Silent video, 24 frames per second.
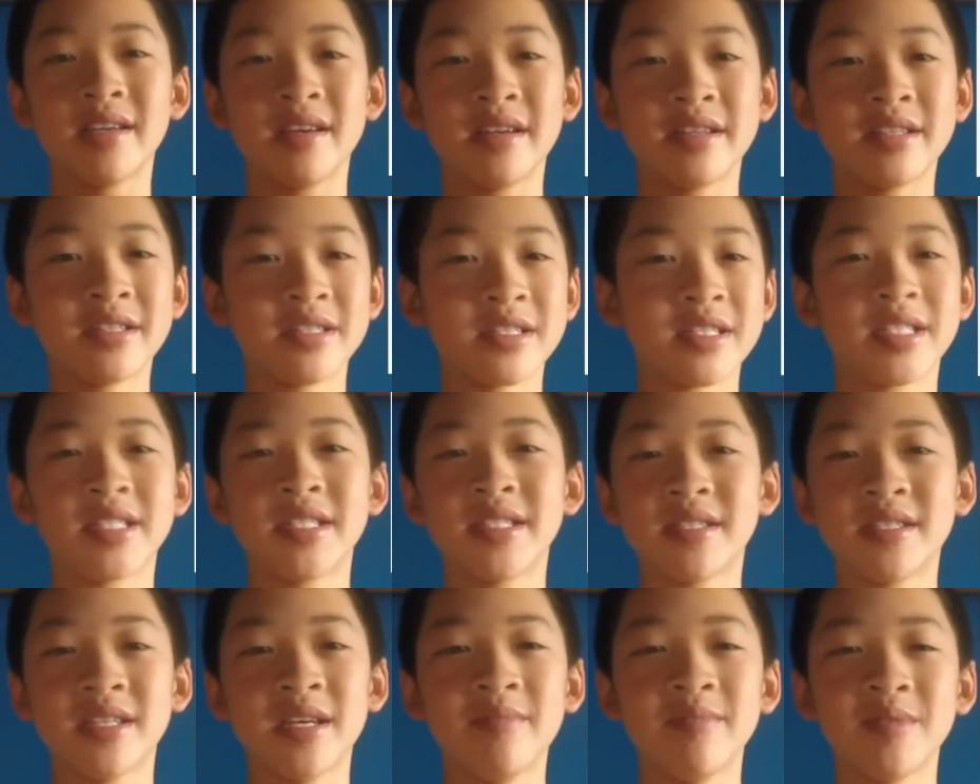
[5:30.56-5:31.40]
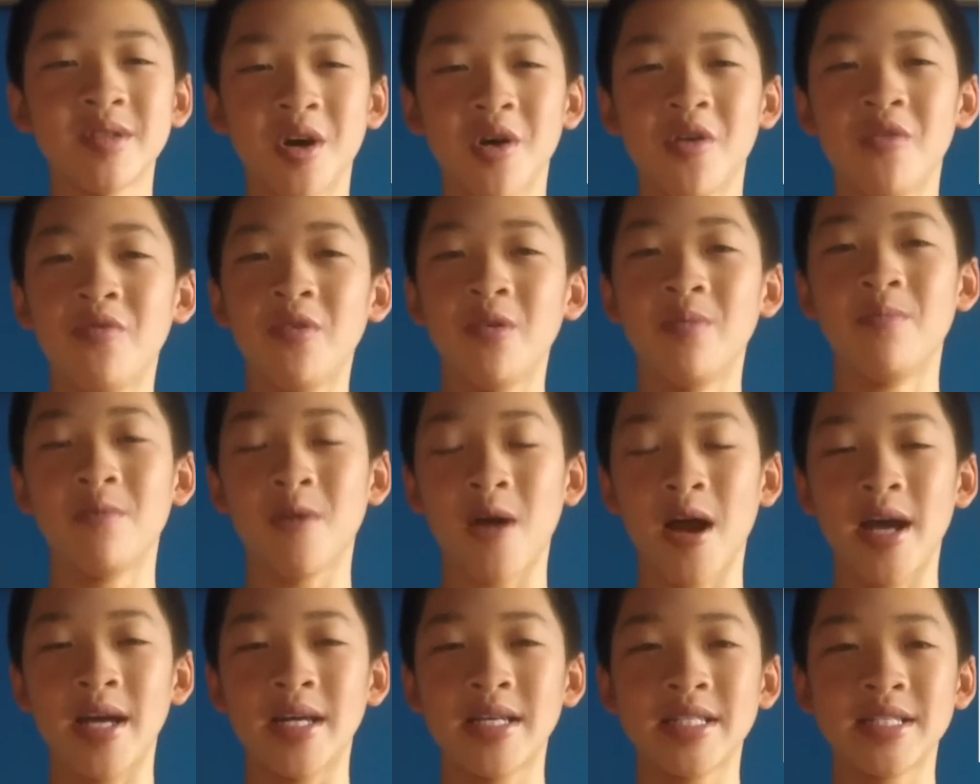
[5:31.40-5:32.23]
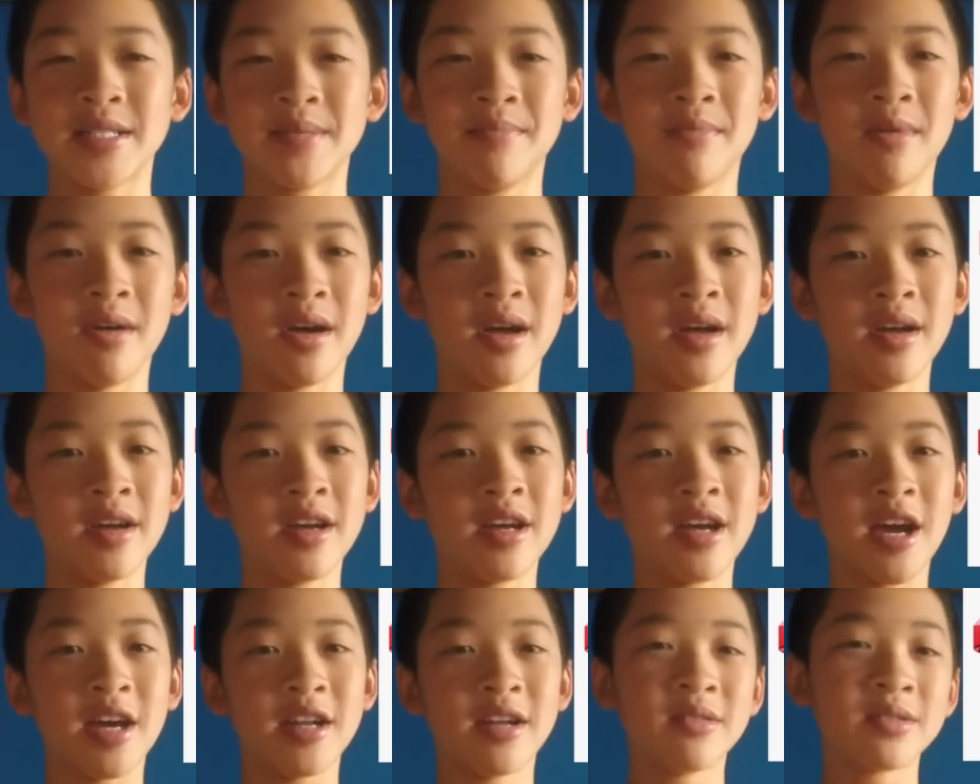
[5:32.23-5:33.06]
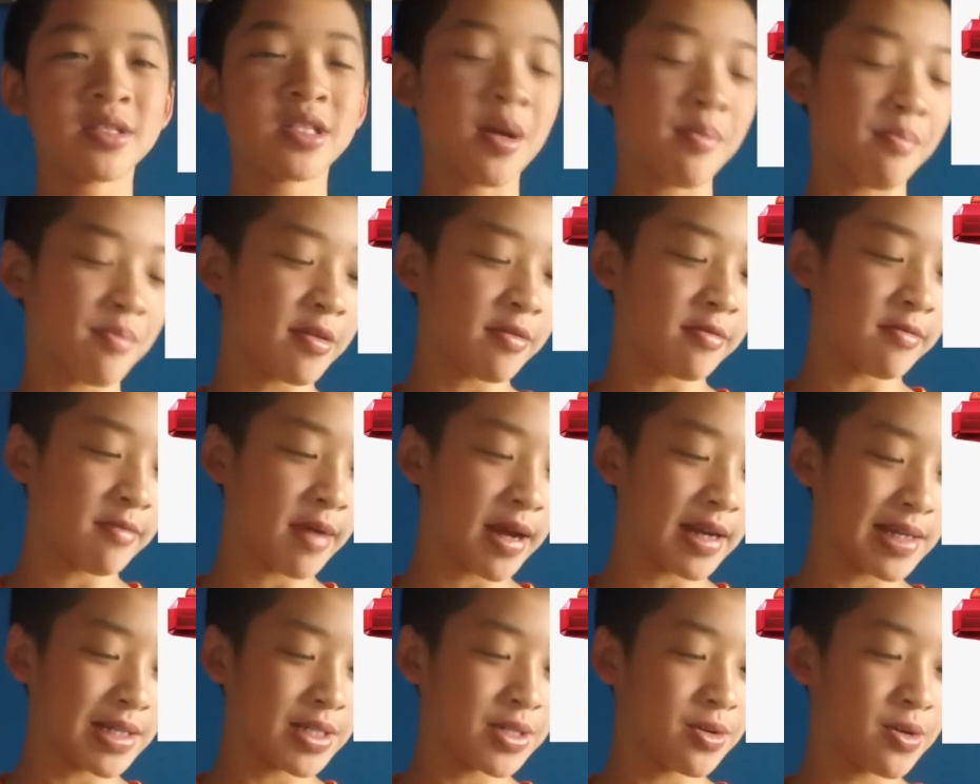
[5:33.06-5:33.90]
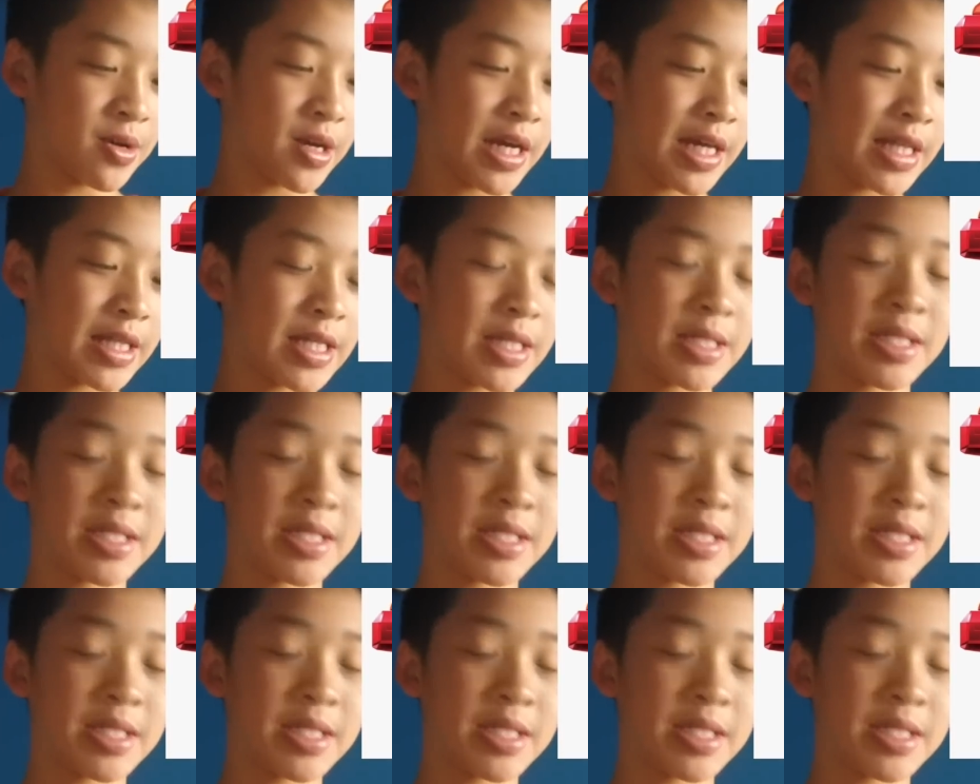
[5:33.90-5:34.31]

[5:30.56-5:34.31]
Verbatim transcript: it just seems overpriced, but I know some people might enjoy it.